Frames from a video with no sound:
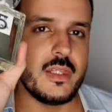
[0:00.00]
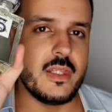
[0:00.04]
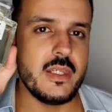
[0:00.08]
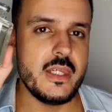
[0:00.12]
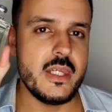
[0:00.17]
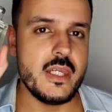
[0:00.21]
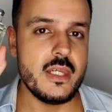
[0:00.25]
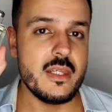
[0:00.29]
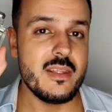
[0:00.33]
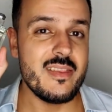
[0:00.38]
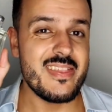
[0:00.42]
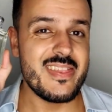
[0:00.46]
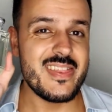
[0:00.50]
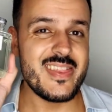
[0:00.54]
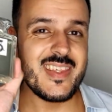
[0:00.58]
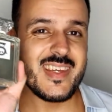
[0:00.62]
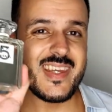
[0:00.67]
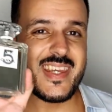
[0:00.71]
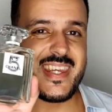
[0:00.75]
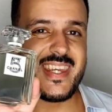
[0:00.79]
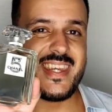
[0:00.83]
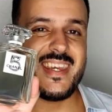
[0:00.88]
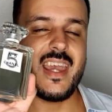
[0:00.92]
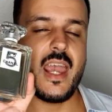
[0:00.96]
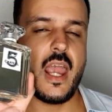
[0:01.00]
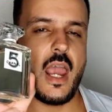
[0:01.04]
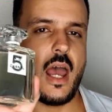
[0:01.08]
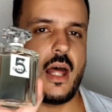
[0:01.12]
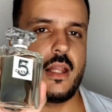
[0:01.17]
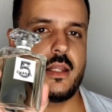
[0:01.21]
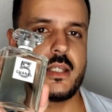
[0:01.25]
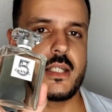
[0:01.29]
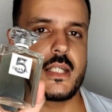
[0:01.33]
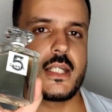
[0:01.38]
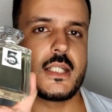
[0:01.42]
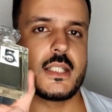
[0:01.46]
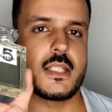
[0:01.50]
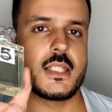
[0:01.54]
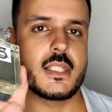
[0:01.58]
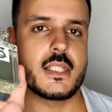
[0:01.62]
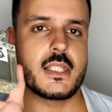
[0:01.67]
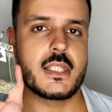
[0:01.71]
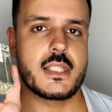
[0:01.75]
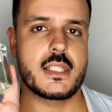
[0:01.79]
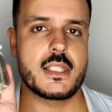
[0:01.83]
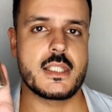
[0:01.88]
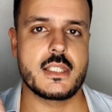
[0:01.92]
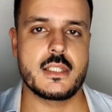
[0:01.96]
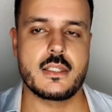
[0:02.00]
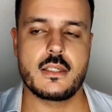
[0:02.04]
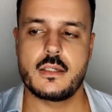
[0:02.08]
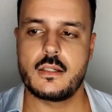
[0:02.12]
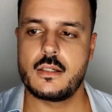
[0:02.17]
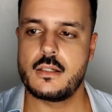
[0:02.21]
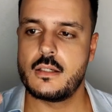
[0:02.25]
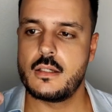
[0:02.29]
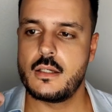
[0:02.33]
The the elegance,